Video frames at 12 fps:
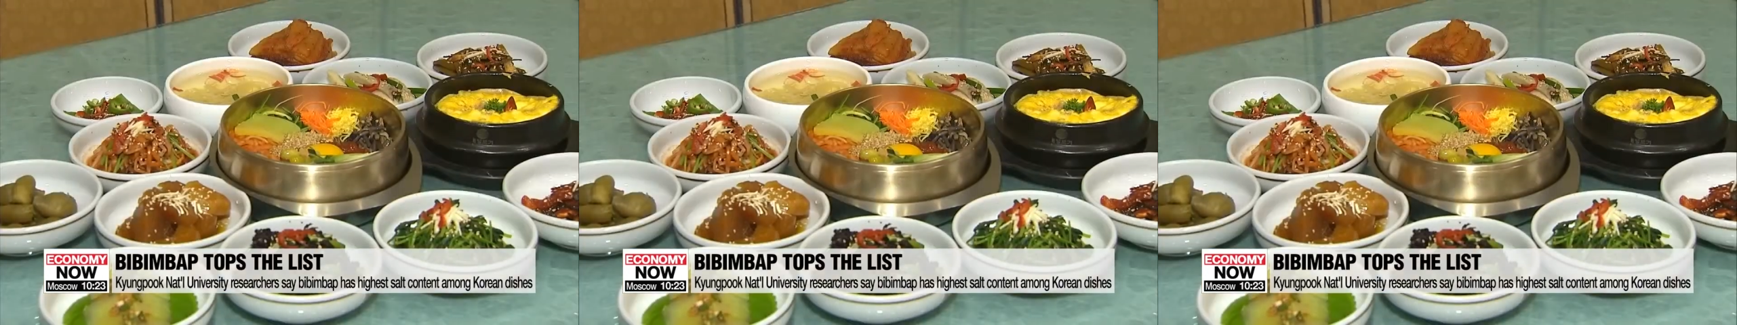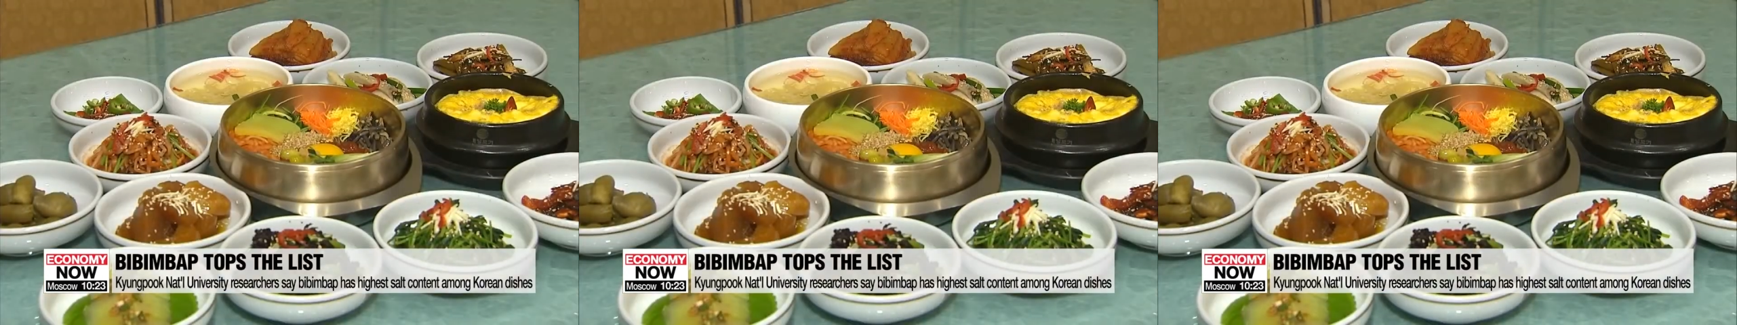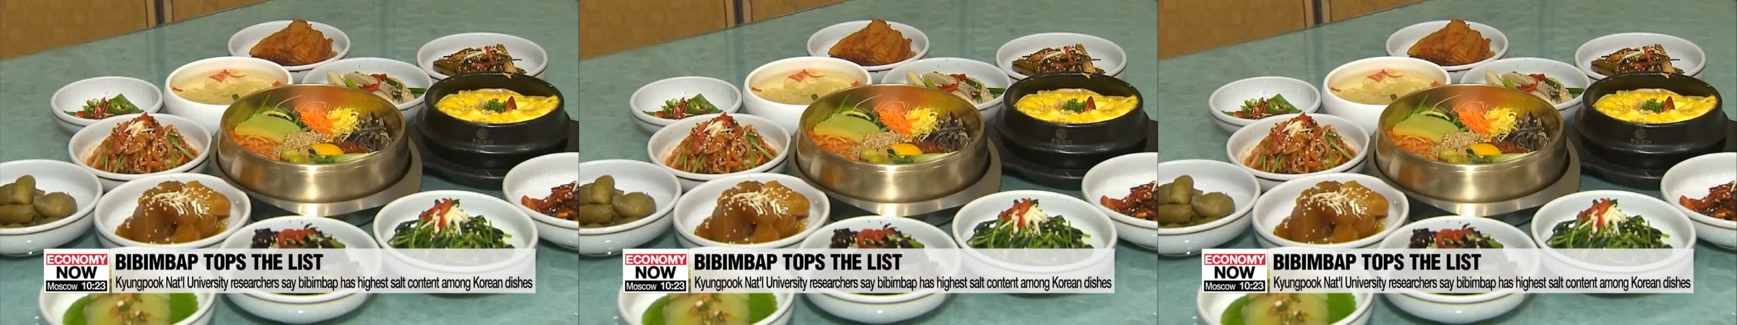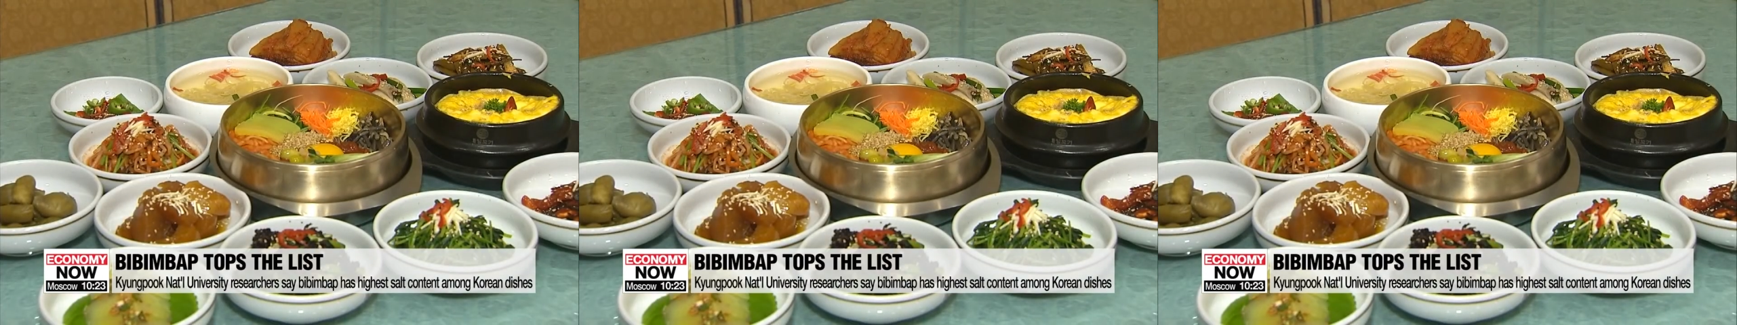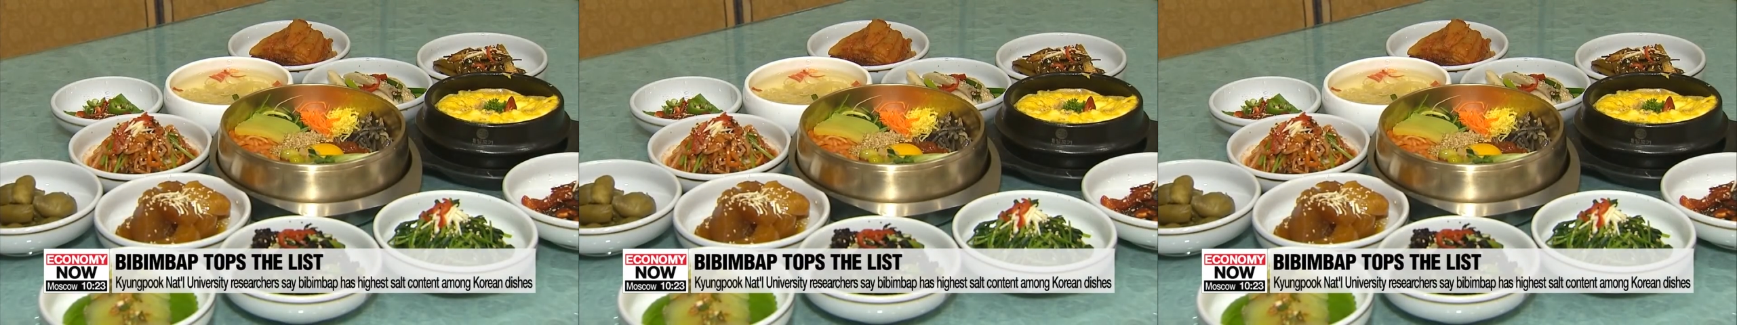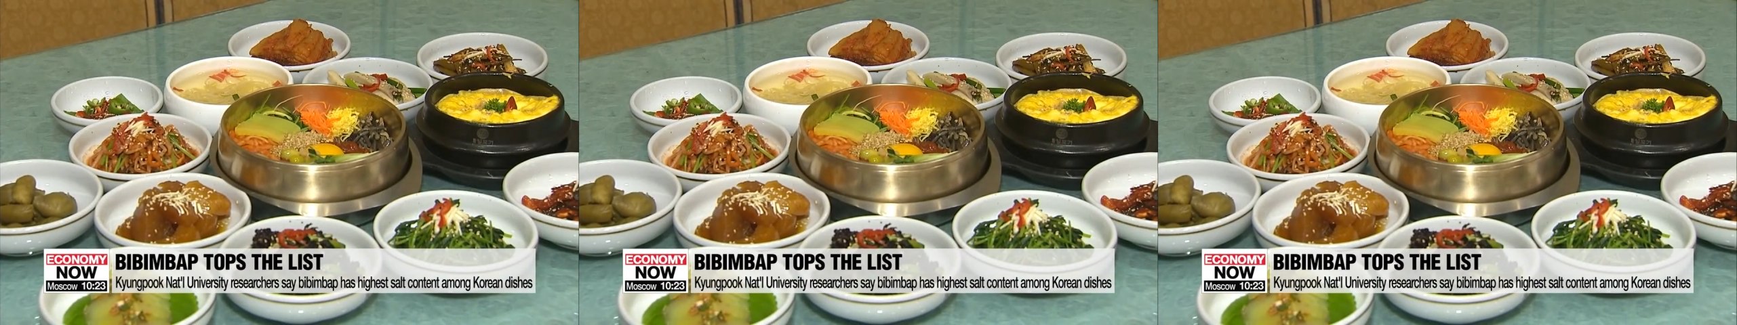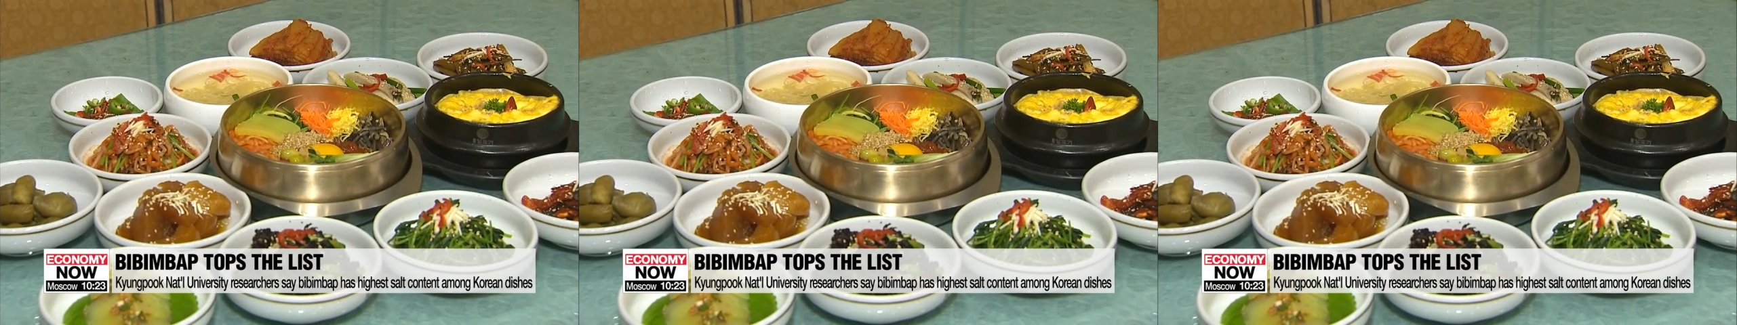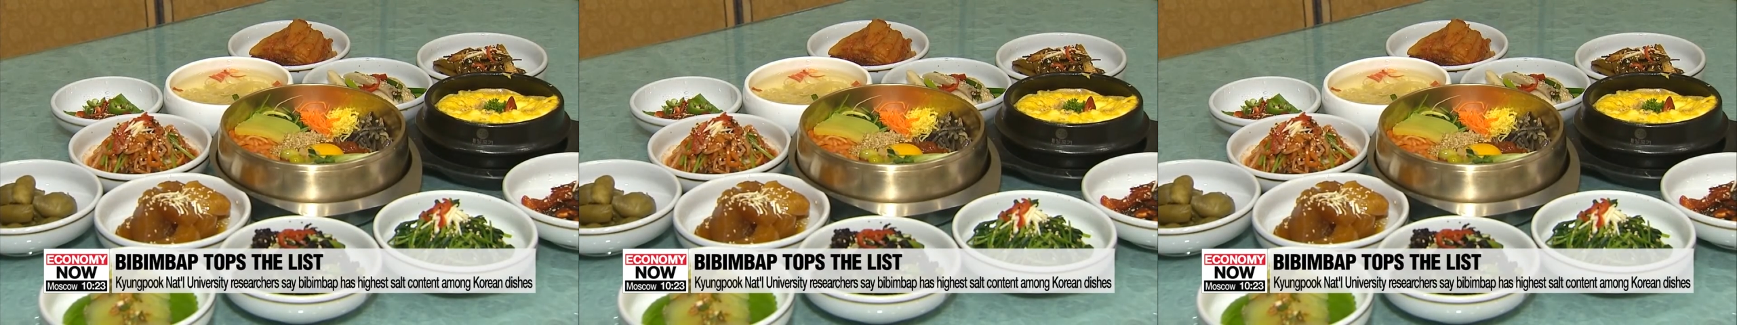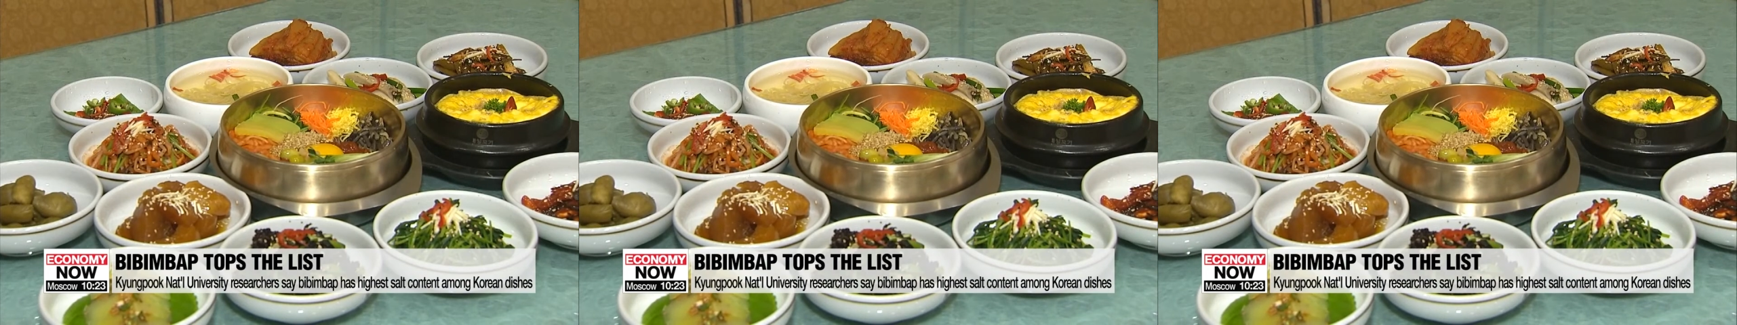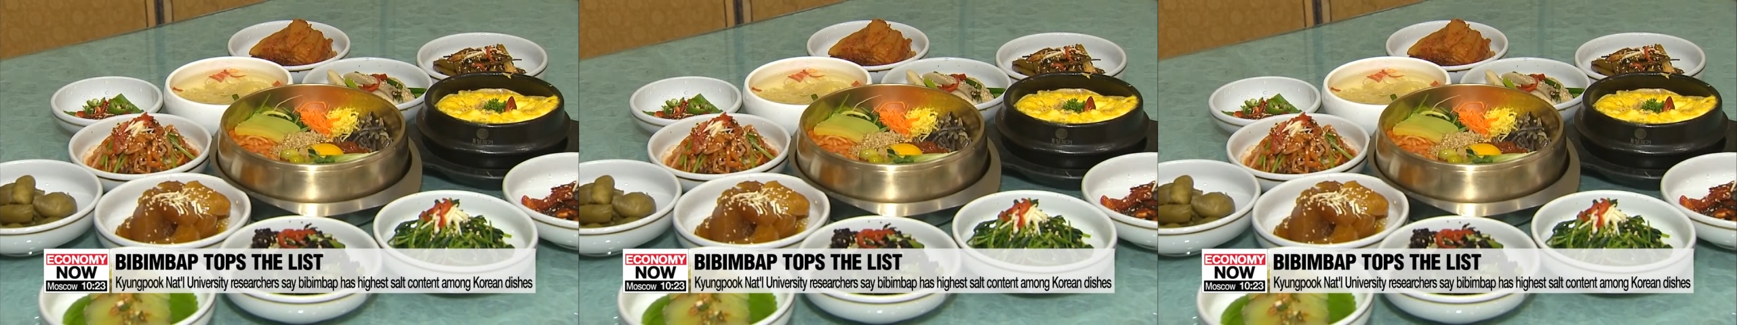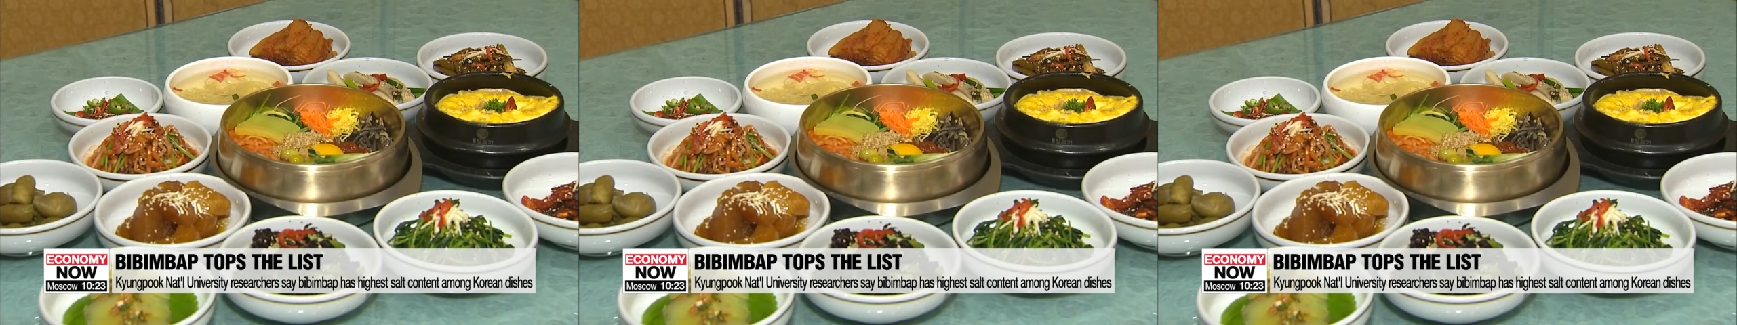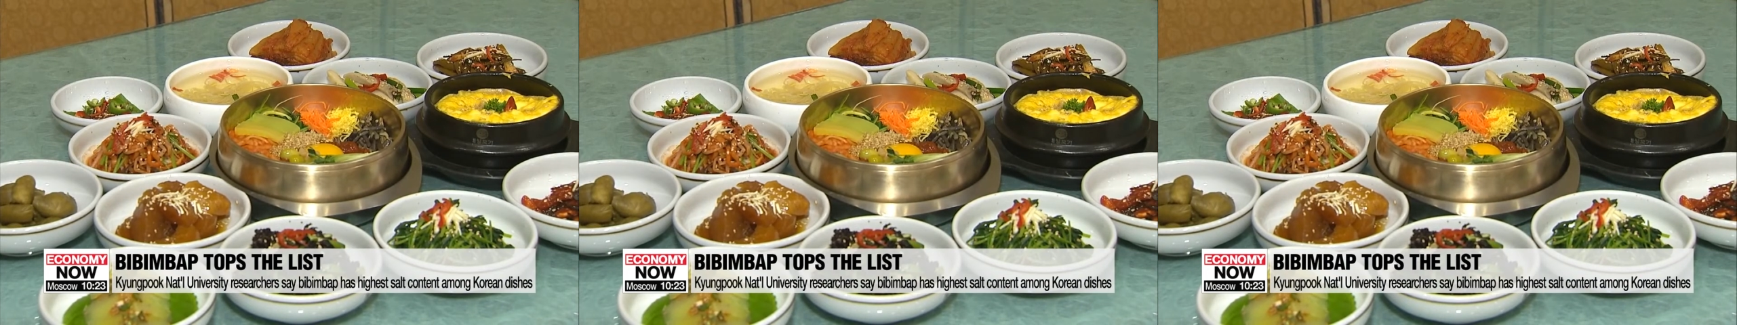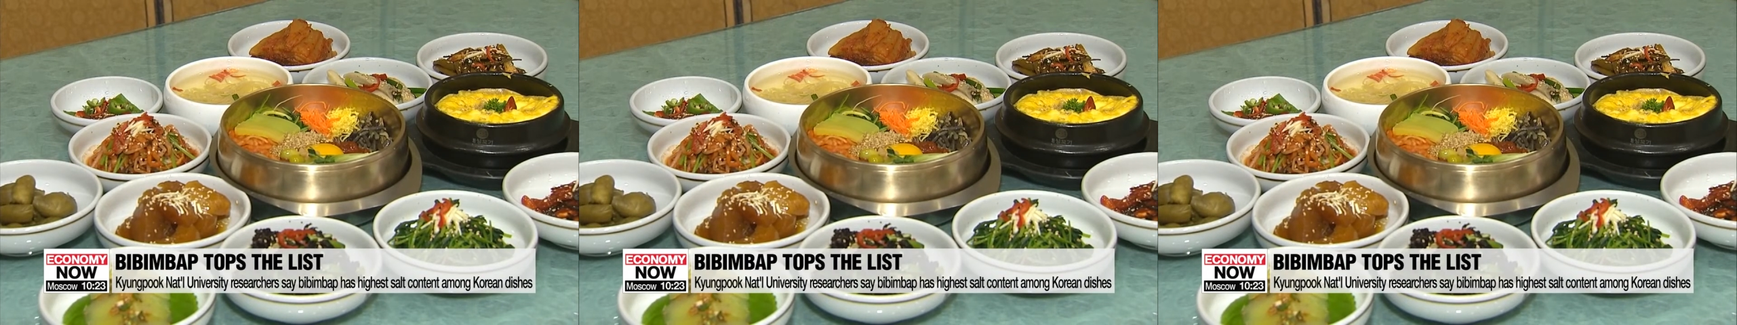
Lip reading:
(no speaker visible)